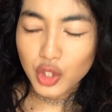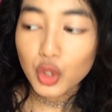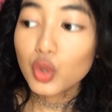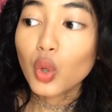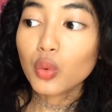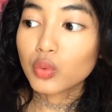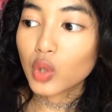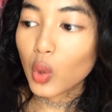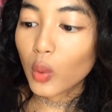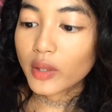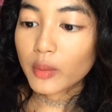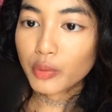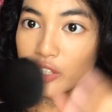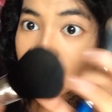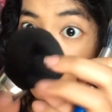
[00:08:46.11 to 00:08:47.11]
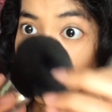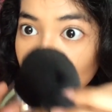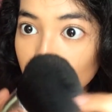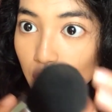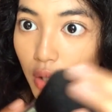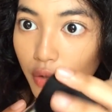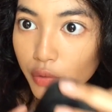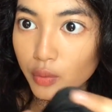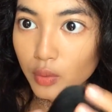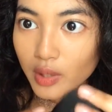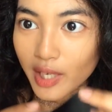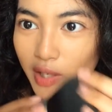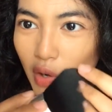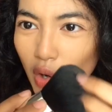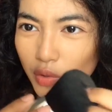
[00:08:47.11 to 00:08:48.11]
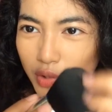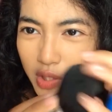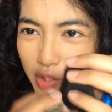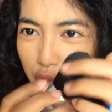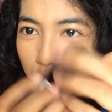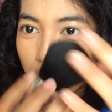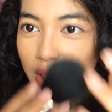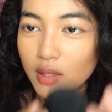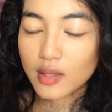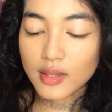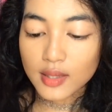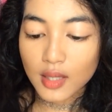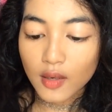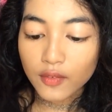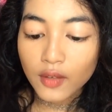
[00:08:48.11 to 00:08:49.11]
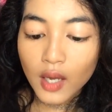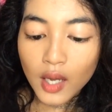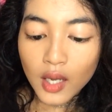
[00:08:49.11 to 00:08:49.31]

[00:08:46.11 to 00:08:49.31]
You don't know what the bracelet has gone through, like all this treated stuff.